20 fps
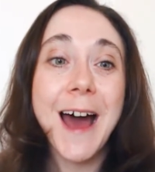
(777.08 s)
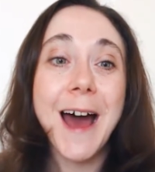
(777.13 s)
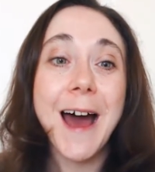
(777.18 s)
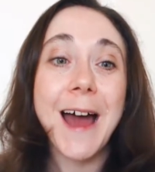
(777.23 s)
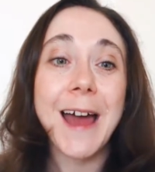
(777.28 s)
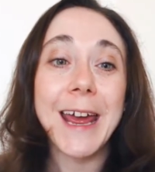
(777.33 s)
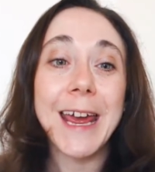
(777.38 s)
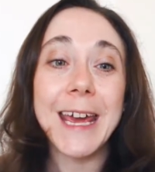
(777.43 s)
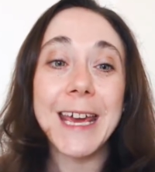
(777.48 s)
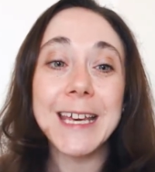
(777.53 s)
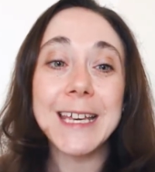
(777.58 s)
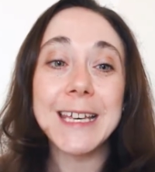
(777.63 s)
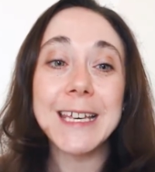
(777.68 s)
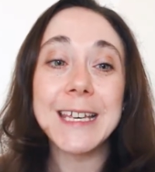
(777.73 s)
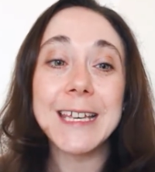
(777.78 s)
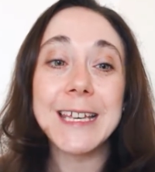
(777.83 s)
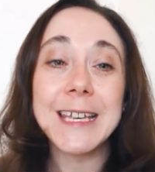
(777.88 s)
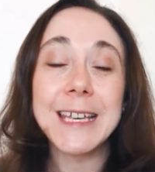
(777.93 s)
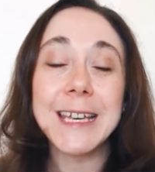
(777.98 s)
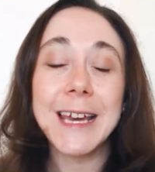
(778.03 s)

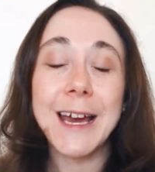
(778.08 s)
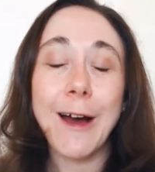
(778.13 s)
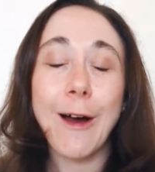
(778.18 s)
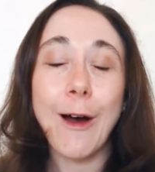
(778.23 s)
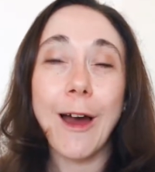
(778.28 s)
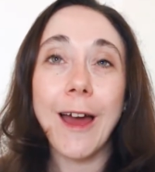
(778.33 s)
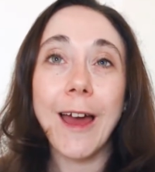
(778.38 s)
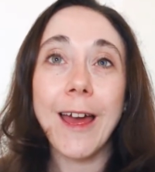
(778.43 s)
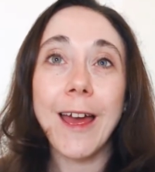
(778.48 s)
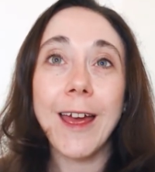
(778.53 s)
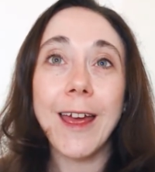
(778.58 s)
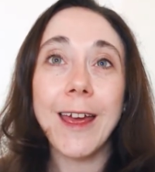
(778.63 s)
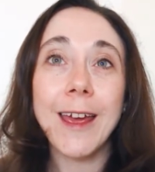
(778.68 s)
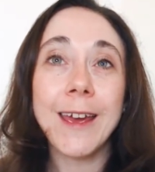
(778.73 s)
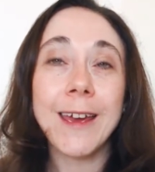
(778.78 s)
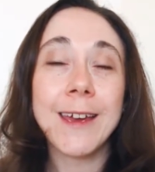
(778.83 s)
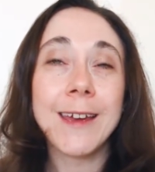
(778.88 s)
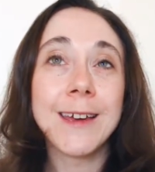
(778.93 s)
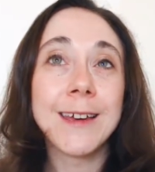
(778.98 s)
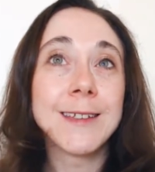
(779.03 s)
He
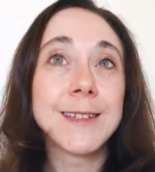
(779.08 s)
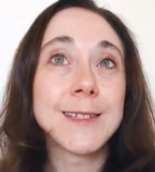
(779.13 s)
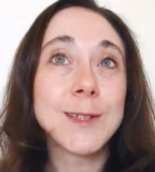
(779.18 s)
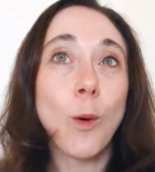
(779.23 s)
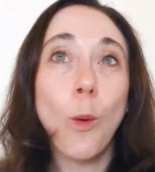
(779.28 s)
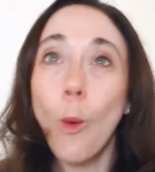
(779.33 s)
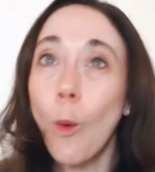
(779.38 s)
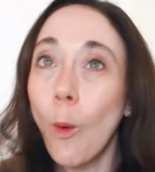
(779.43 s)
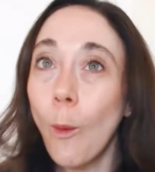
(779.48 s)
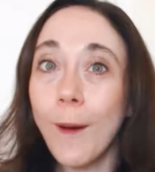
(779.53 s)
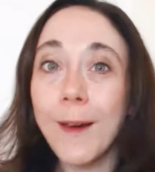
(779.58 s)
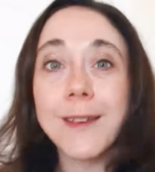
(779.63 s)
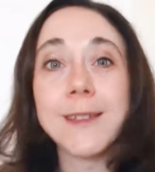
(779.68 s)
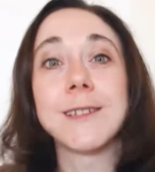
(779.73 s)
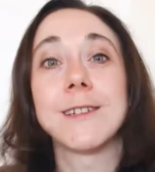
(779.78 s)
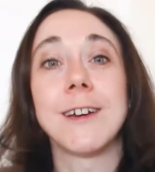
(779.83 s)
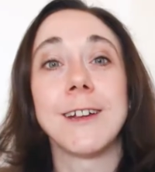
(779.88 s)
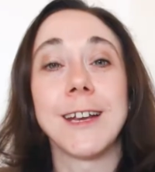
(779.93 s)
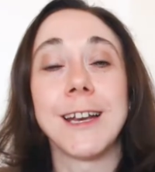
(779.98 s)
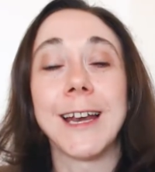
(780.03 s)
is always
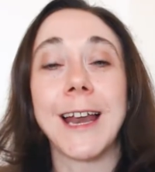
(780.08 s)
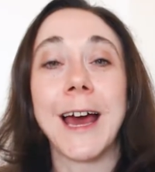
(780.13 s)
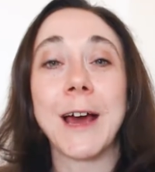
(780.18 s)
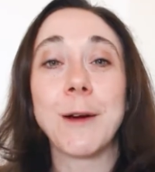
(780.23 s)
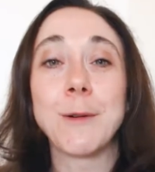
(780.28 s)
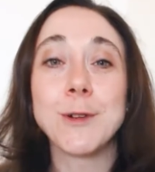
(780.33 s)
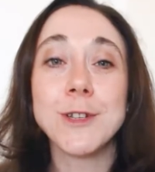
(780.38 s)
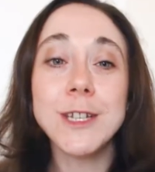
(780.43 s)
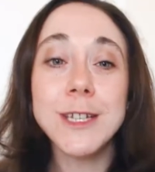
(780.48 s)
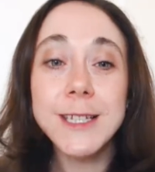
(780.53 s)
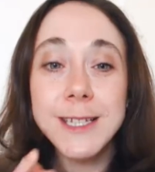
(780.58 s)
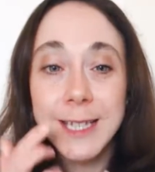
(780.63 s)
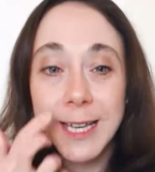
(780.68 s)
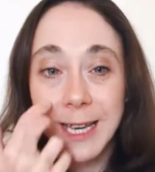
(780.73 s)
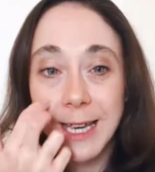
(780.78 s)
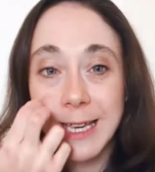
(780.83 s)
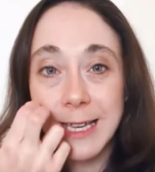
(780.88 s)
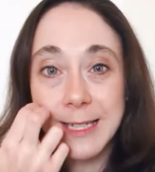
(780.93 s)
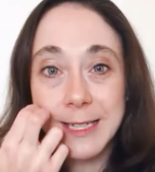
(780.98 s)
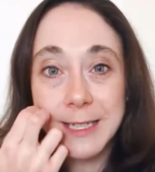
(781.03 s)
learning languages.
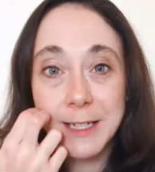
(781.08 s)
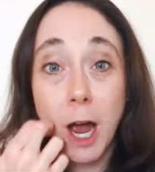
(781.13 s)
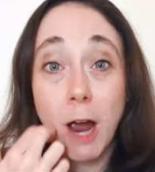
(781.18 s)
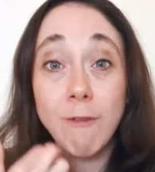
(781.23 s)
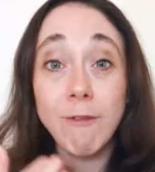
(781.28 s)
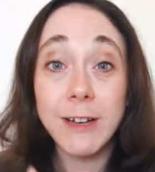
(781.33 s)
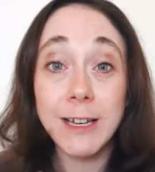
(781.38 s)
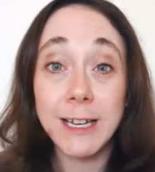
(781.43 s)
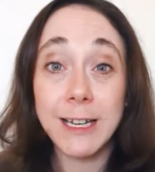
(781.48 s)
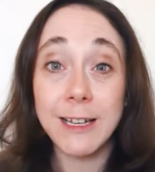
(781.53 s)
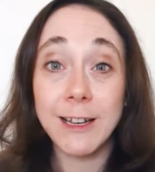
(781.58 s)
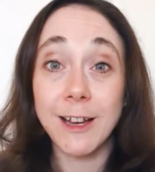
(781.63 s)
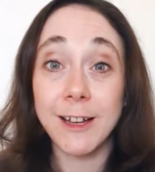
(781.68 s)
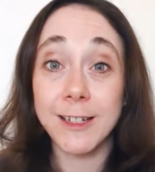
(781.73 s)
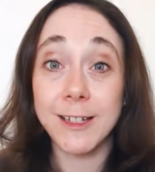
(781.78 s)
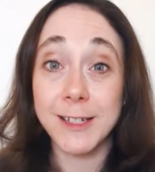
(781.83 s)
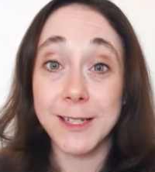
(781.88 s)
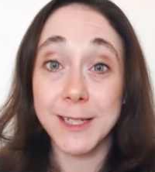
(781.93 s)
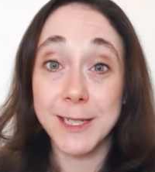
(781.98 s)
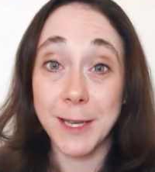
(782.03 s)
He's currently
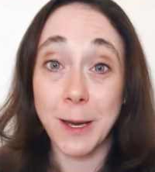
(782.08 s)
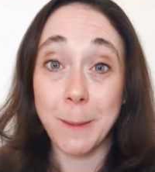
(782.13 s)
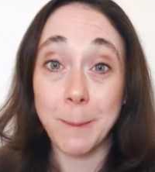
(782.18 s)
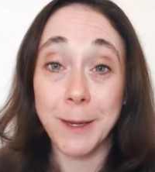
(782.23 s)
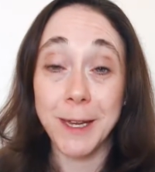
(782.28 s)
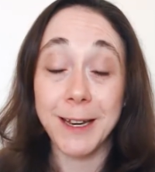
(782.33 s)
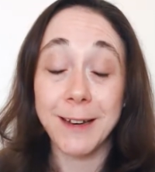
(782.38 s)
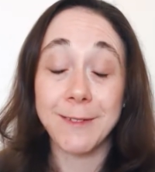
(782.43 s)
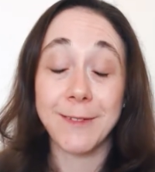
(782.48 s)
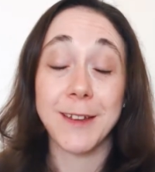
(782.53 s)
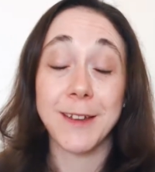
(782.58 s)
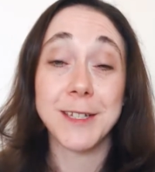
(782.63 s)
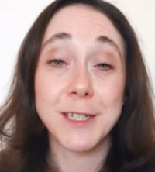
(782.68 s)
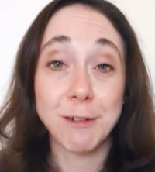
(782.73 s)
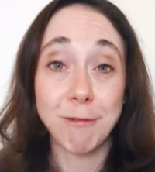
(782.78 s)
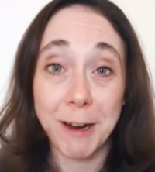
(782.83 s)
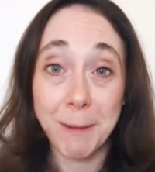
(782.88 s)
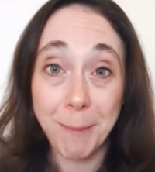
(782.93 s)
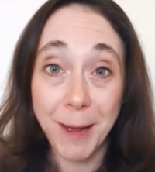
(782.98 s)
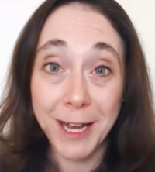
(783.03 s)
learning Serbian, and that's a
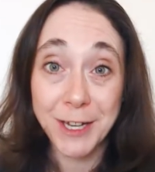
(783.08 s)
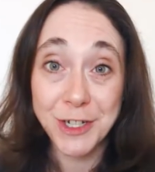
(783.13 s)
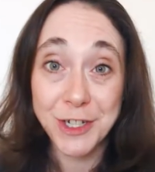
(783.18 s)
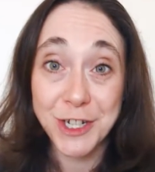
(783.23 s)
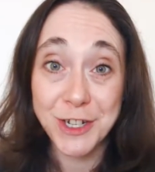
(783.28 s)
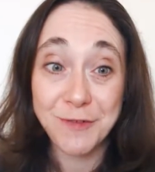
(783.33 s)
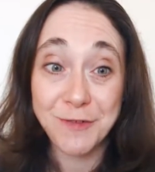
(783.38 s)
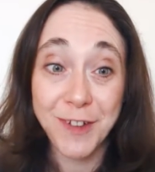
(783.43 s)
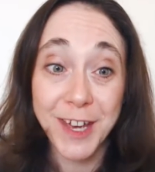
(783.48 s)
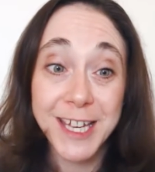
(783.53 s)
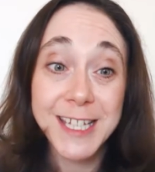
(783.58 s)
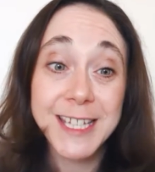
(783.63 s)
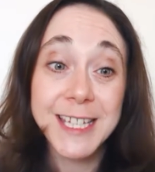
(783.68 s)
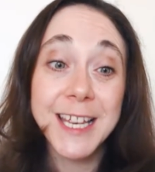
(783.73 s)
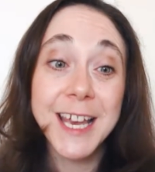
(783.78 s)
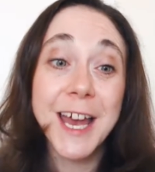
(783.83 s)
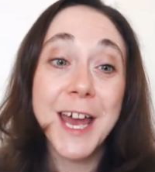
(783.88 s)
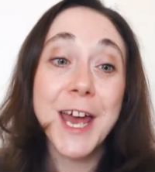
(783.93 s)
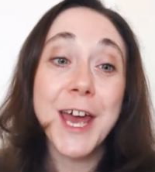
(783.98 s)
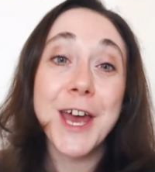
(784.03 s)
great passion of his.
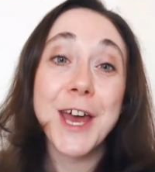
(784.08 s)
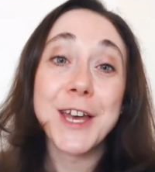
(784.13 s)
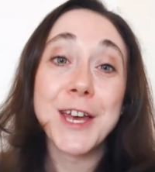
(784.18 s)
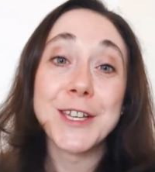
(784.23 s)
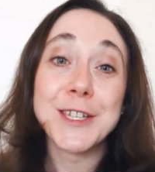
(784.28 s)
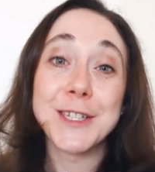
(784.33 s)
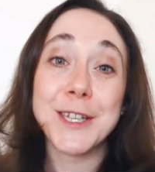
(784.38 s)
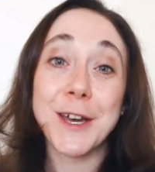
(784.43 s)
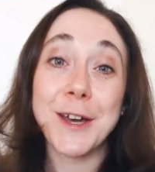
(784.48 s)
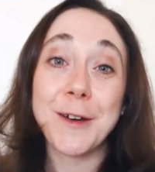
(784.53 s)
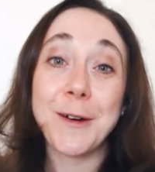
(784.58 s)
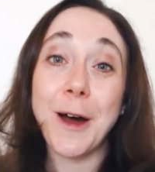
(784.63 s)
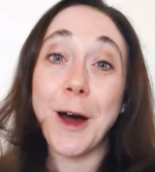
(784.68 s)
So